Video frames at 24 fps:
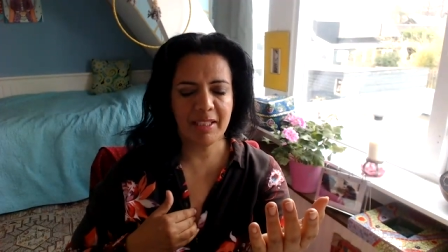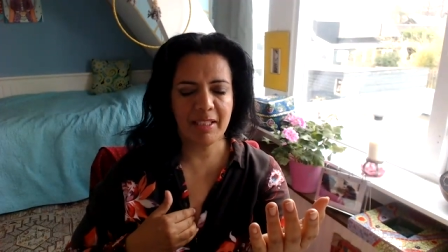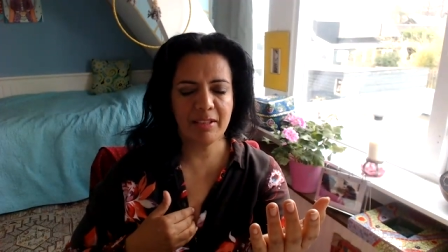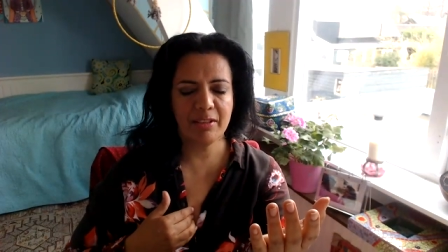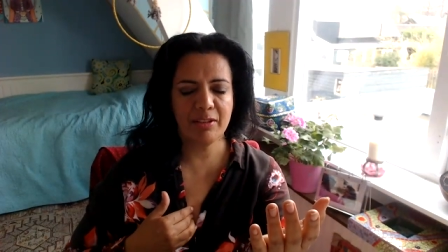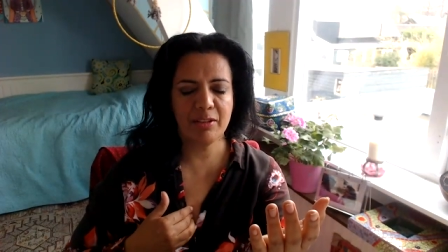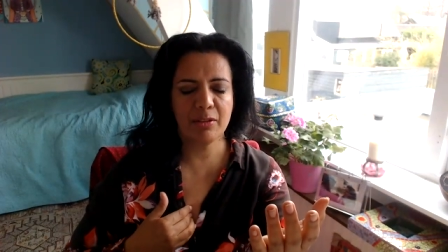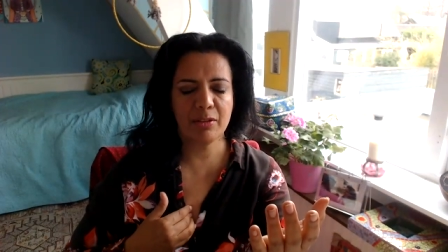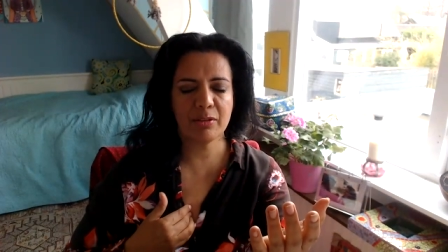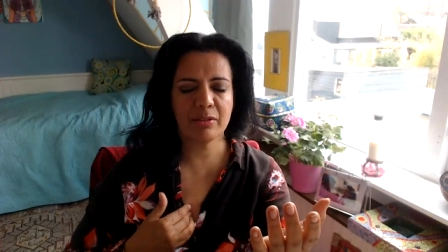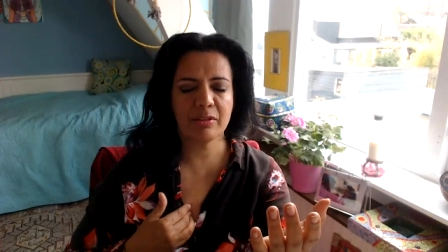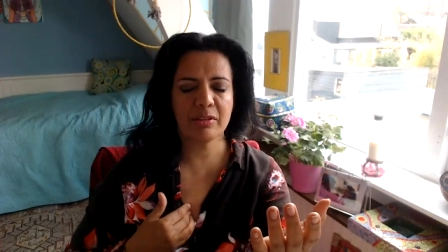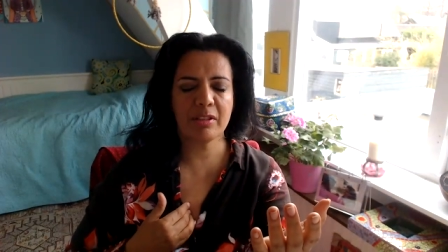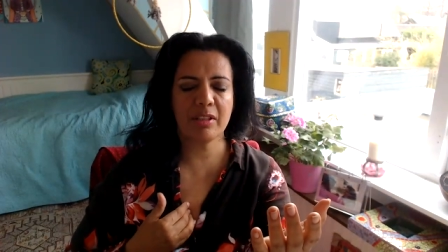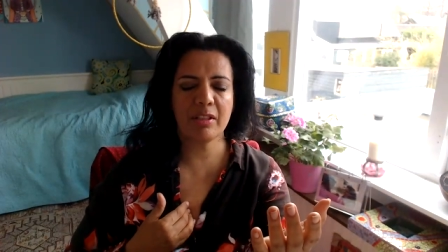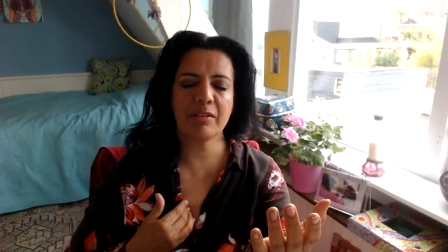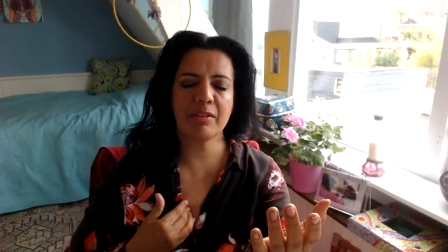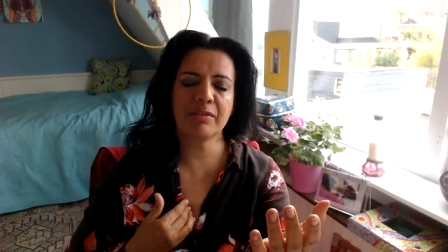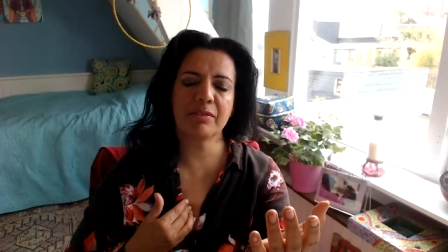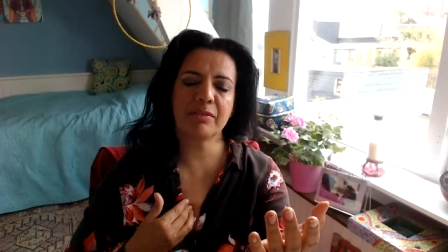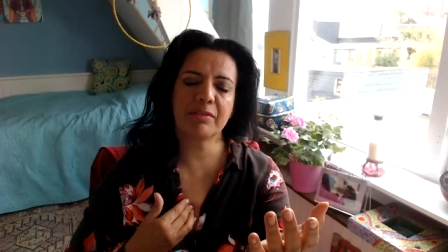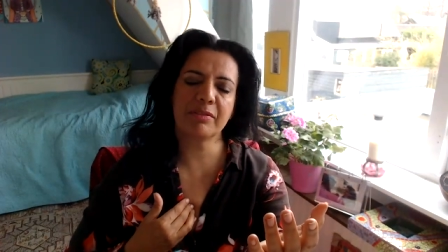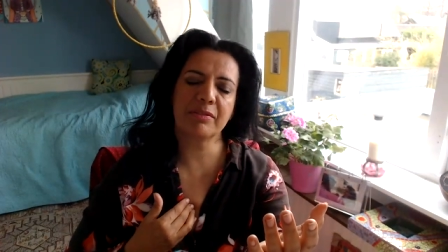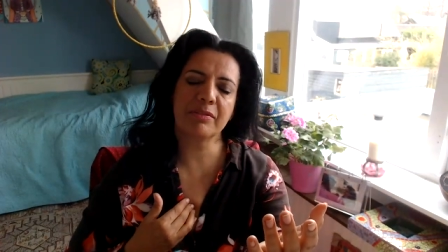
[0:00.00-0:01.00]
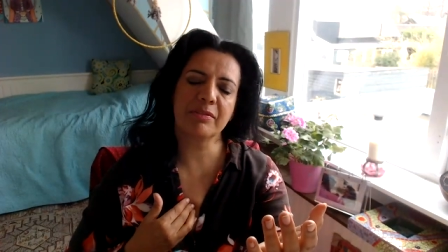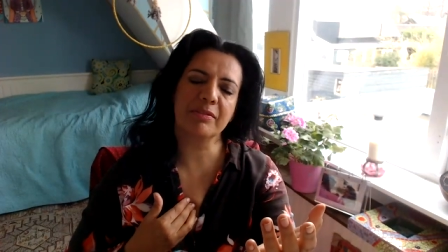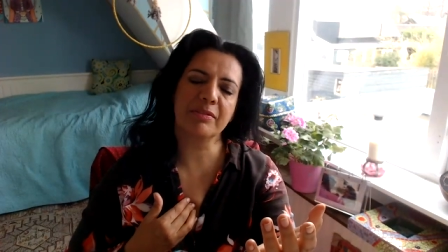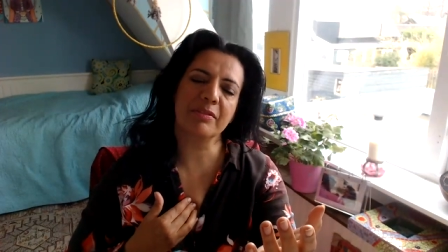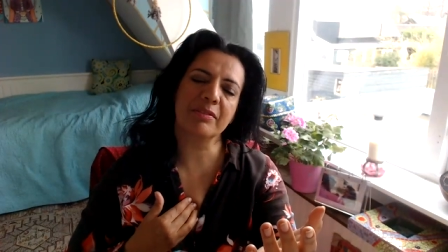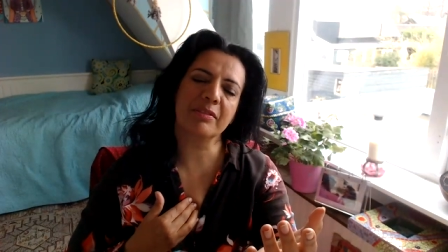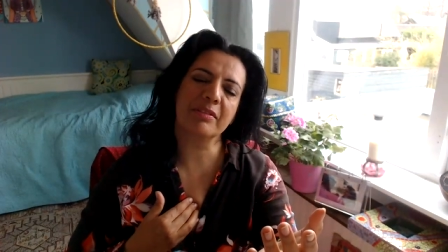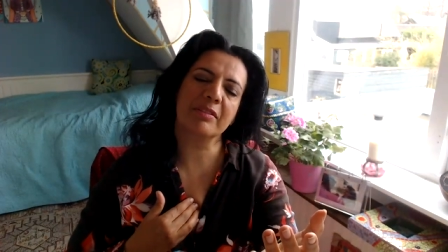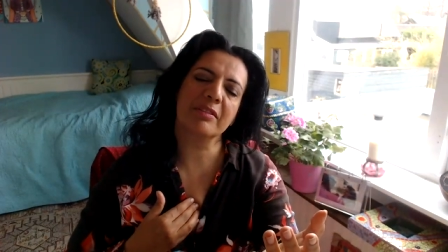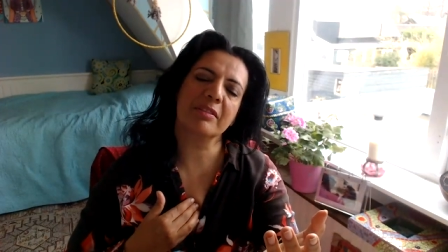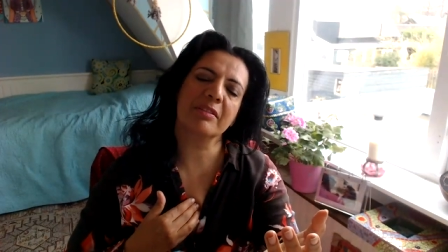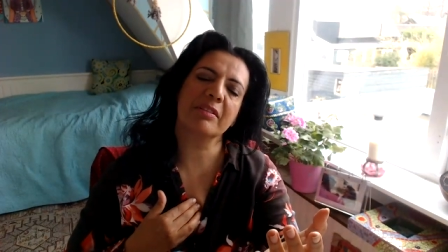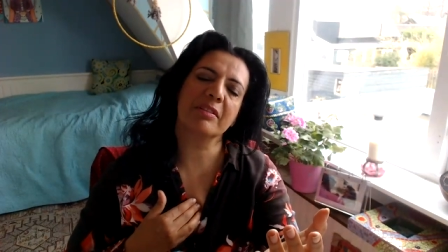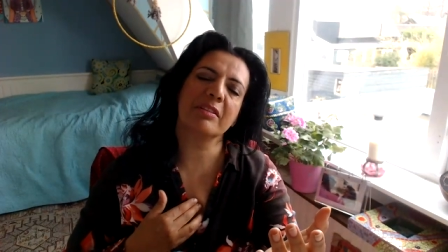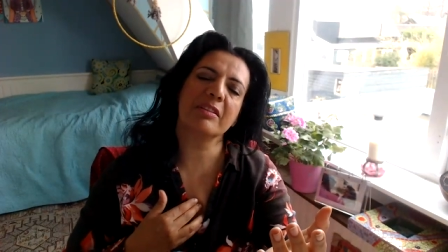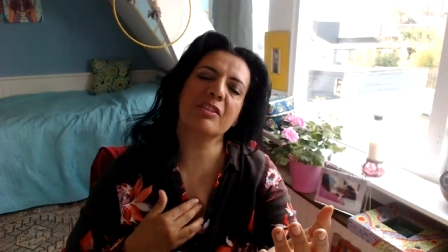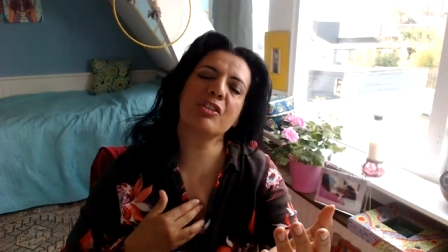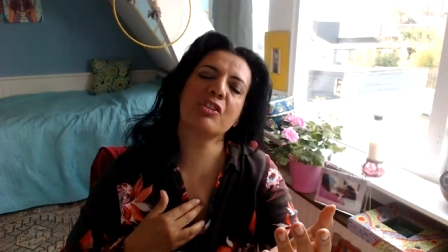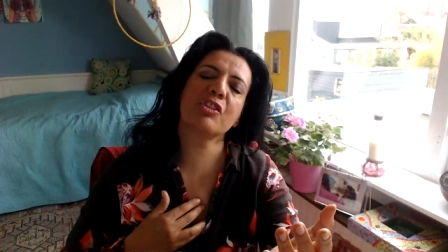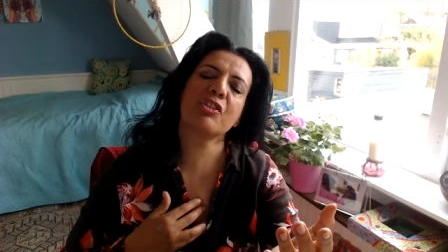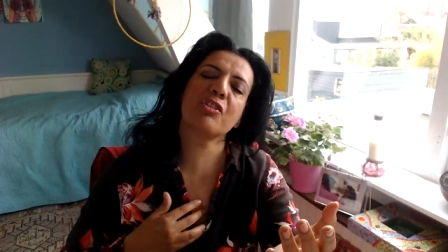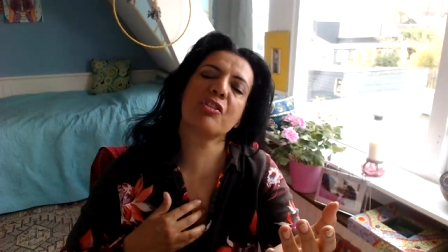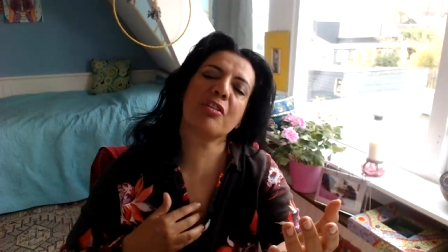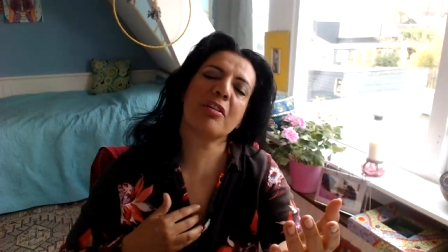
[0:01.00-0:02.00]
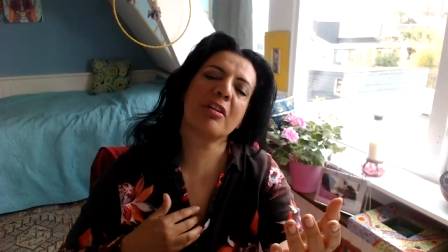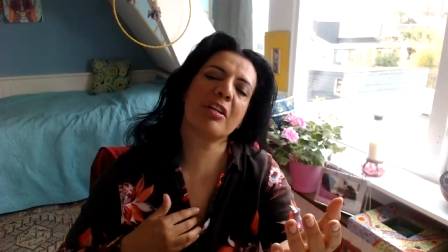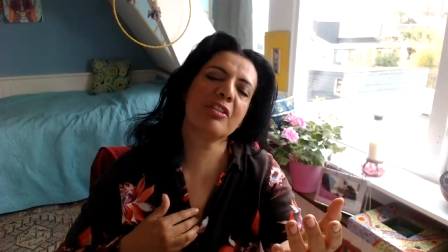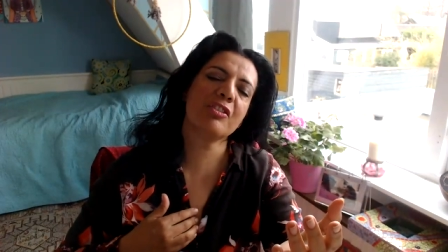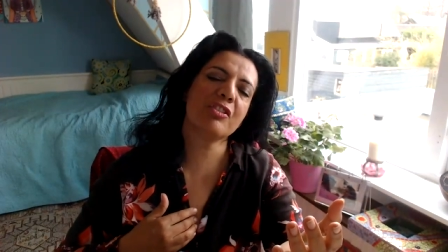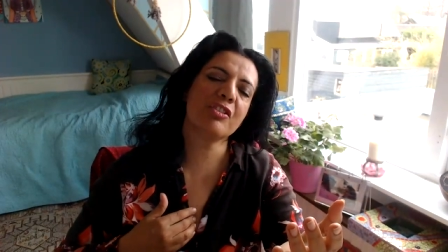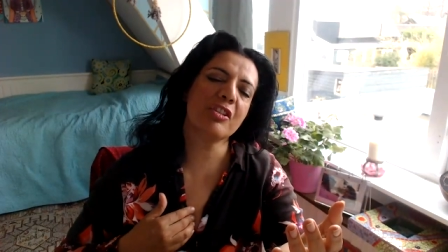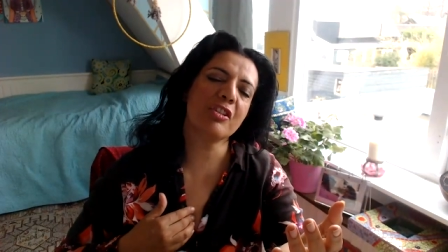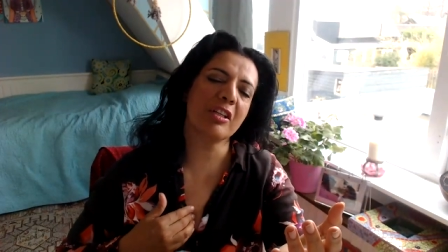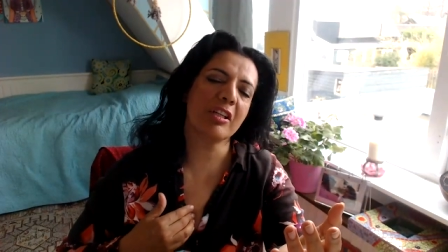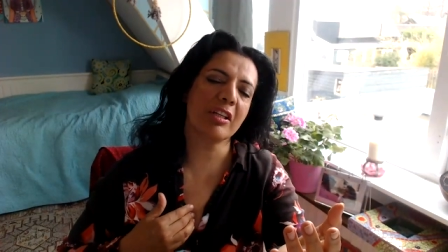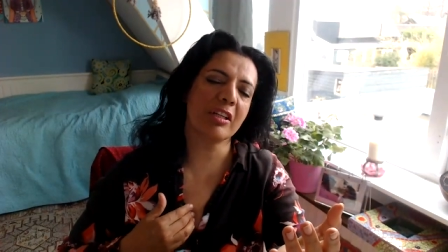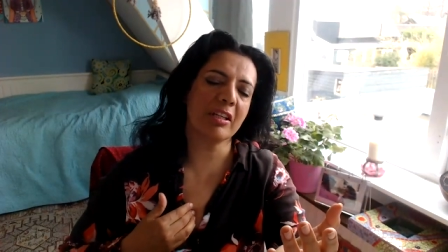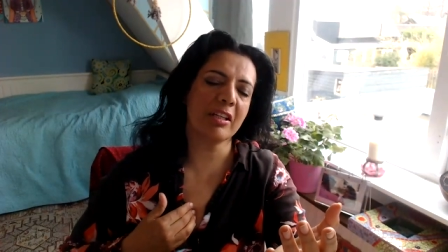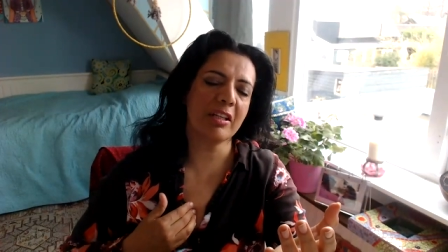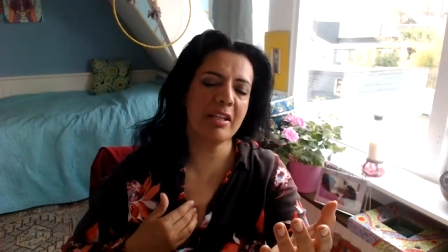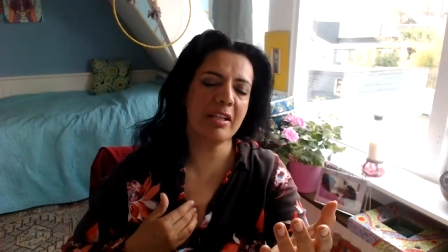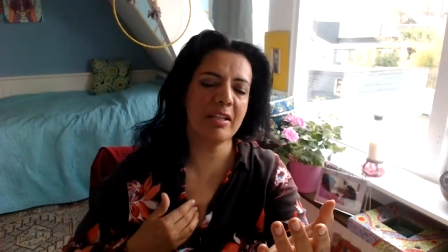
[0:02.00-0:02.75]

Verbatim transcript: Get yourself stretching